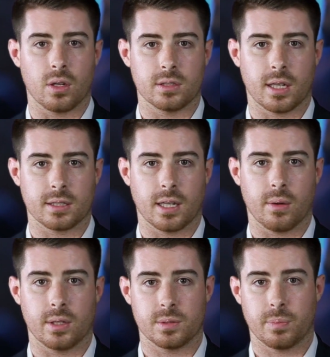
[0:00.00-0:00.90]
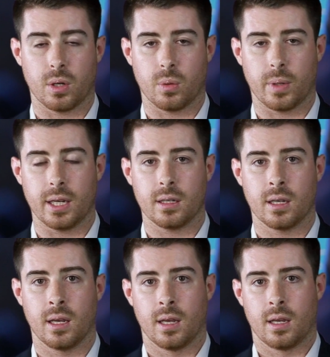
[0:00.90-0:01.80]
of contact hours per
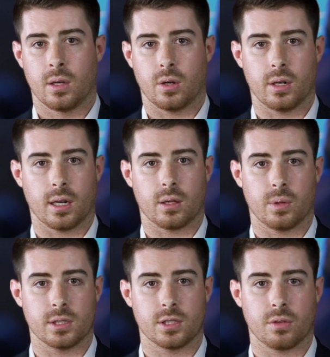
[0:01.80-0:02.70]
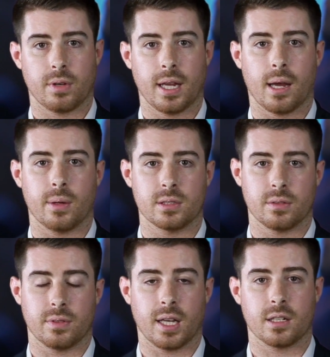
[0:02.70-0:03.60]
week, or in other words 3
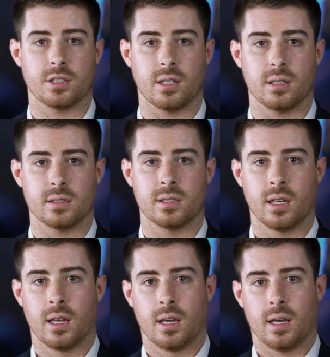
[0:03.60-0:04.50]
hours of lectures,